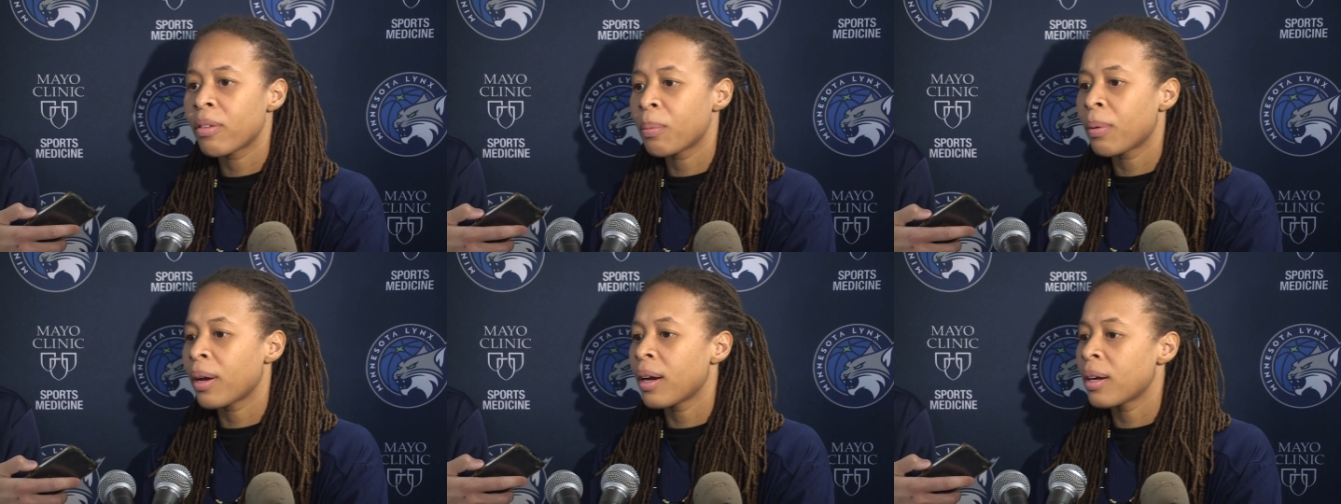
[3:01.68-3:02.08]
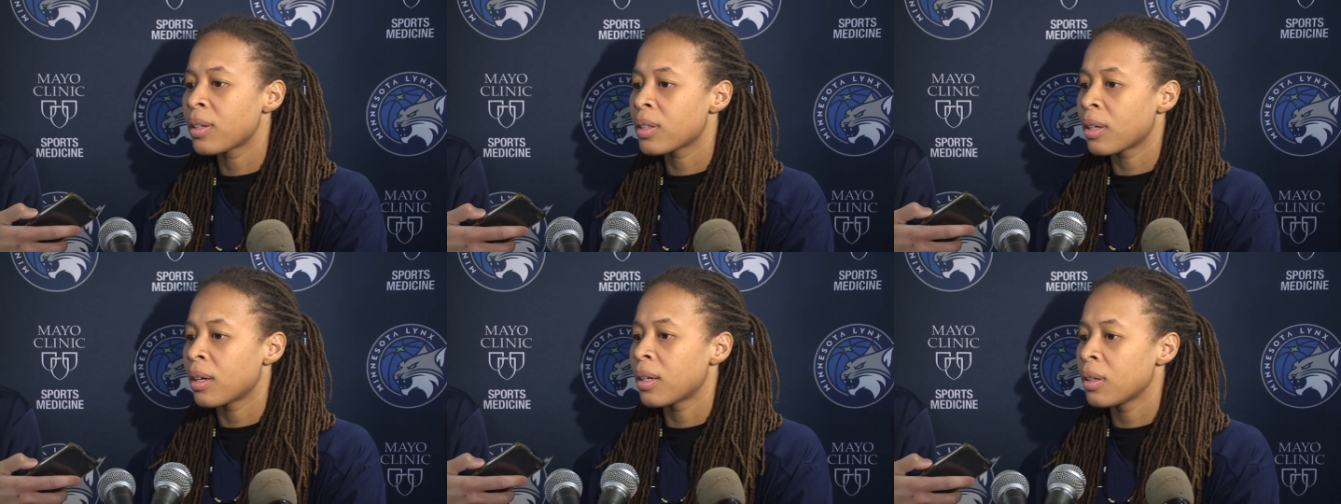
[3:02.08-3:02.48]
after
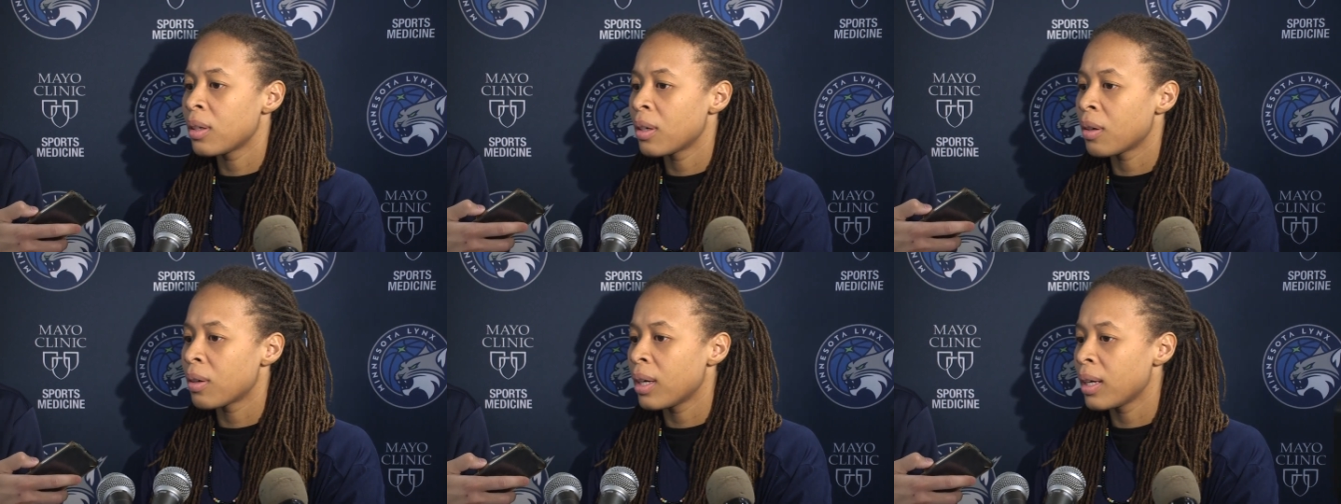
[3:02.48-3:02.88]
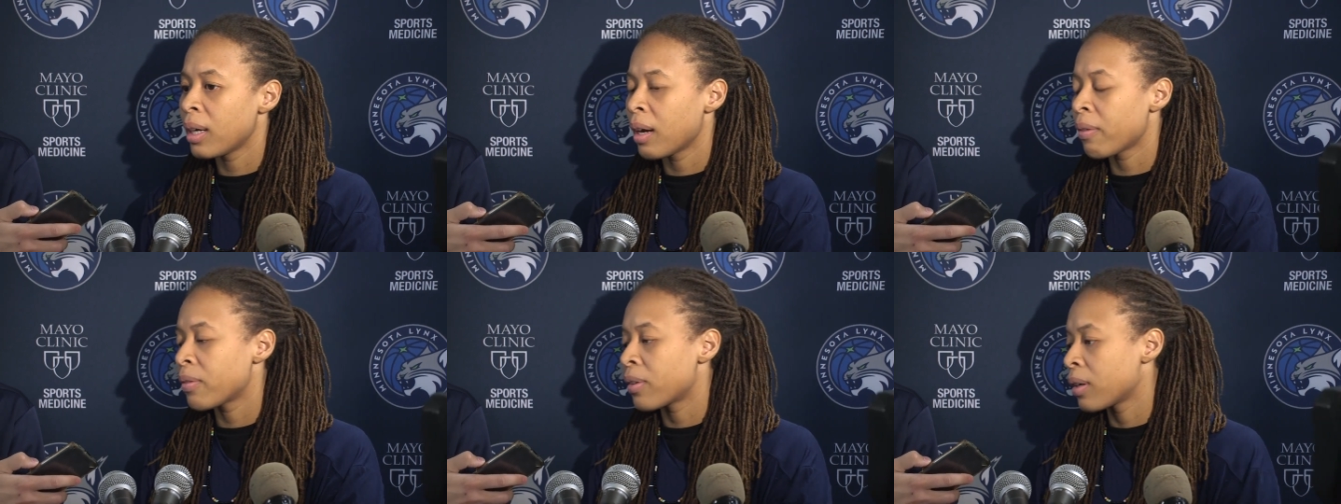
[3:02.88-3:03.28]
players, or you know,
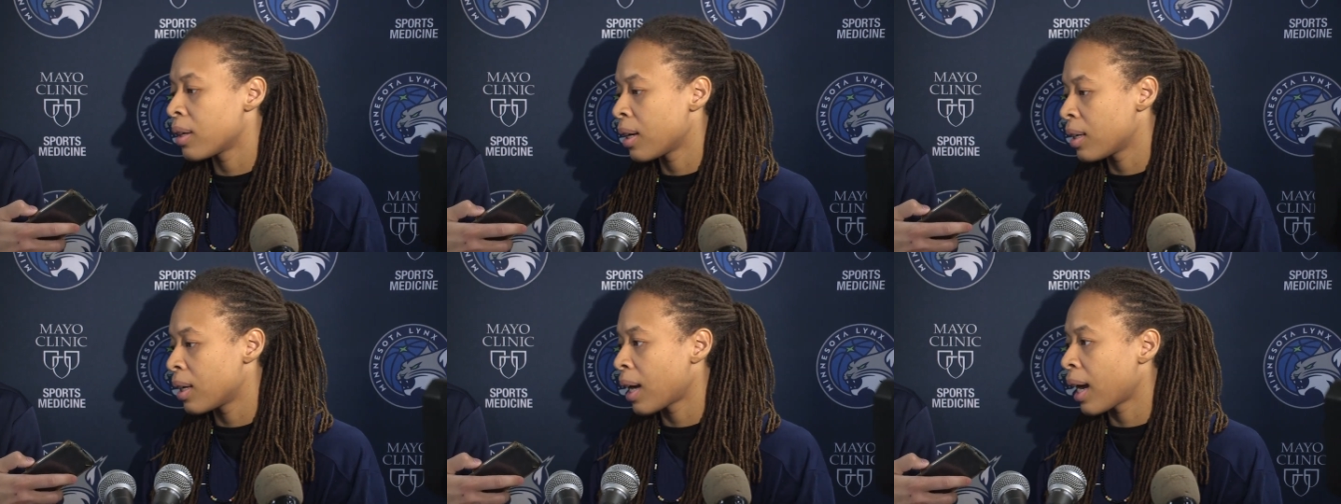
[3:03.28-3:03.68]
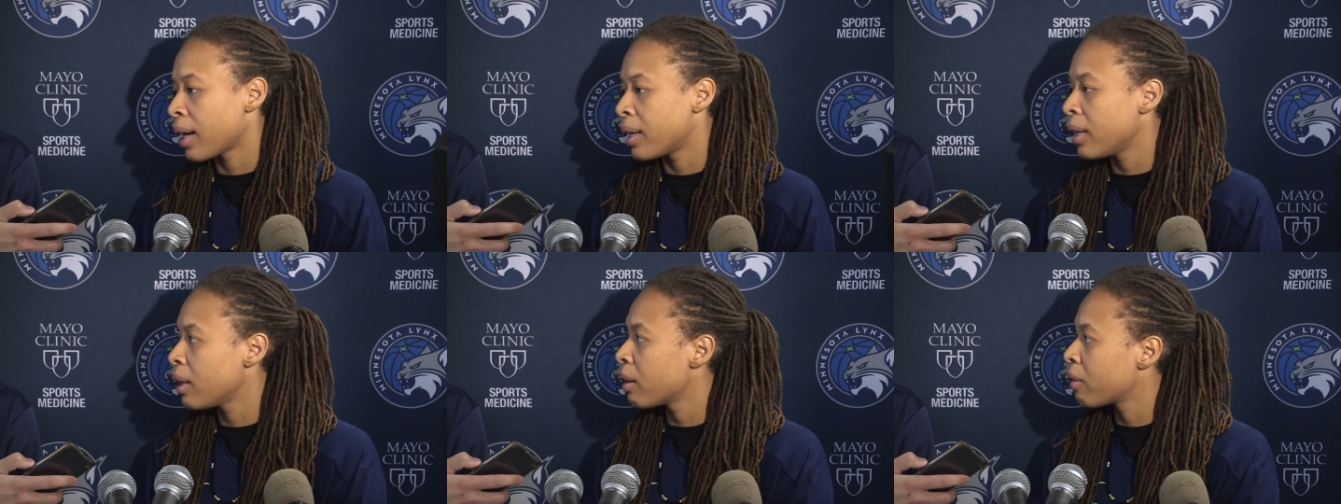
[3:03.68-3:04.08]
getting after the, the
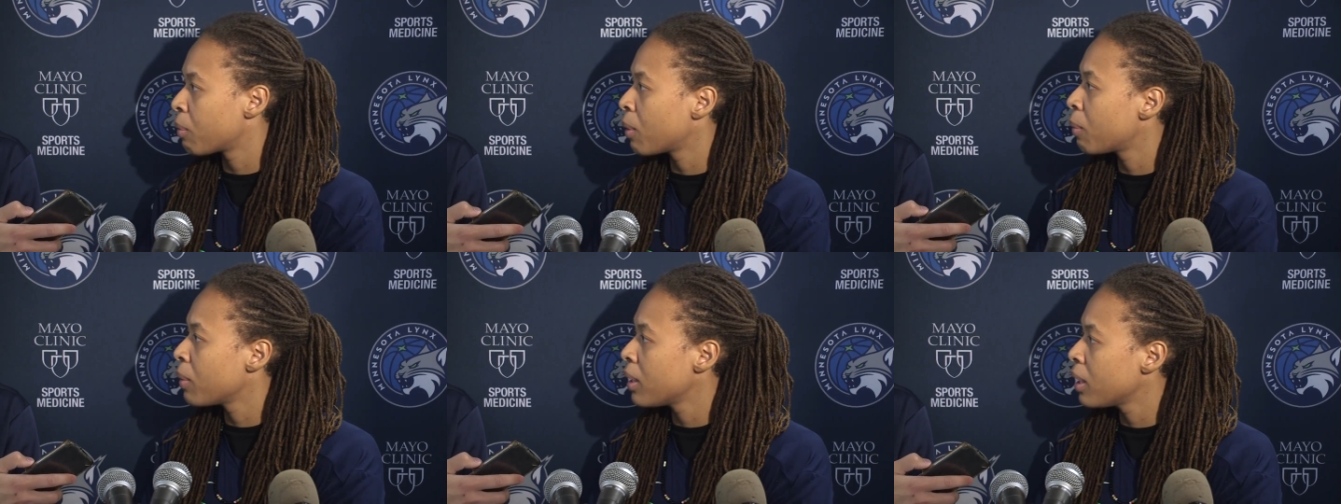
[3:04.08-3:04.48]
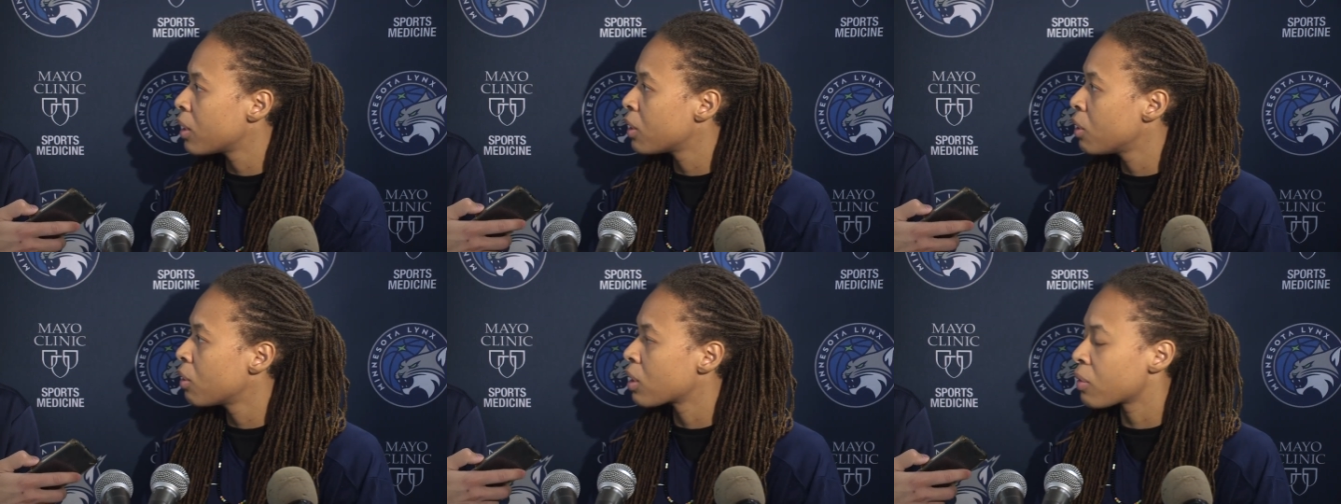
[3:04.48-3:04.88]
idea of what we need
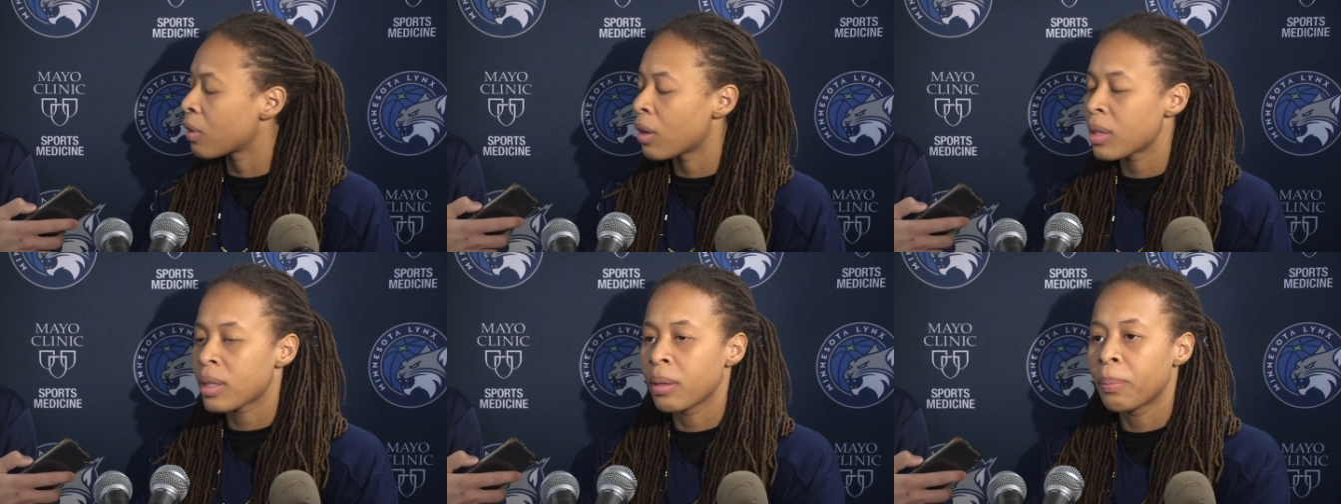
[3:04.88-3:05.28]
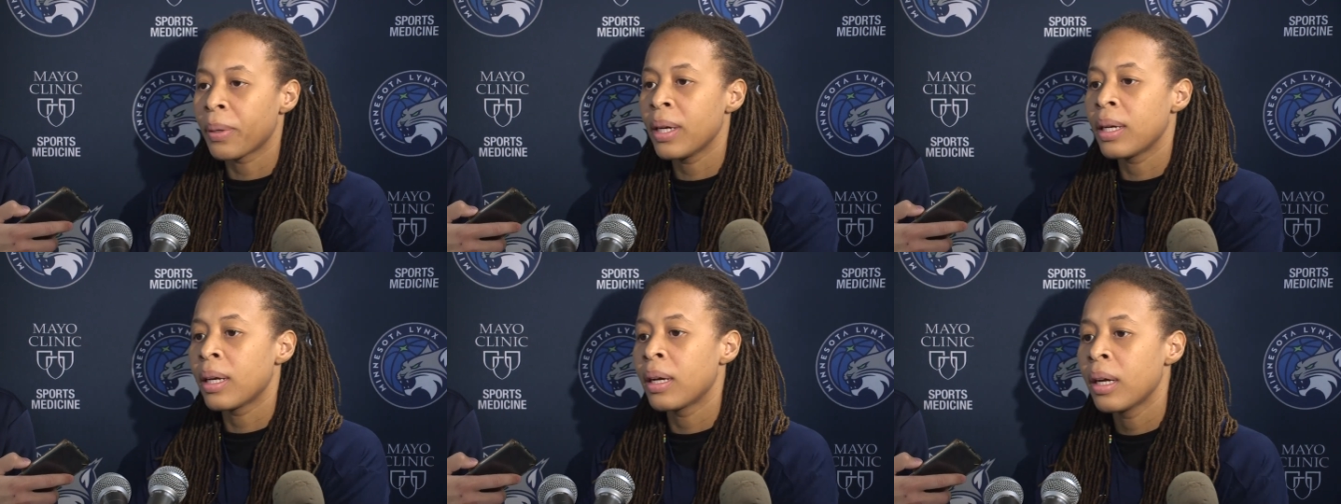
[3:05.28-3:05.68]
to do as far as
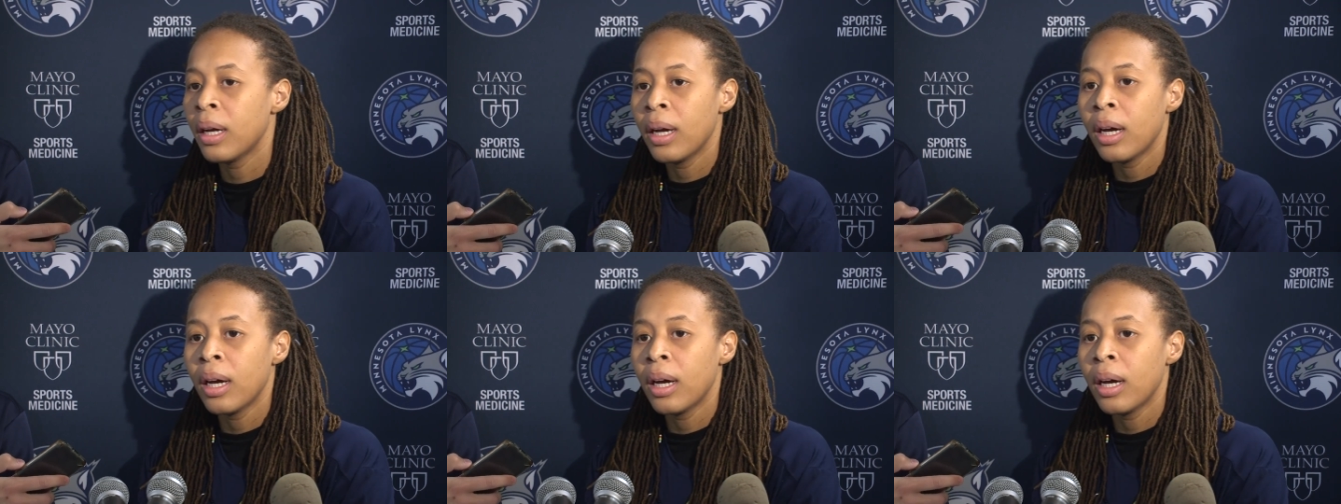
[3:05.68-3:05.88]
competing.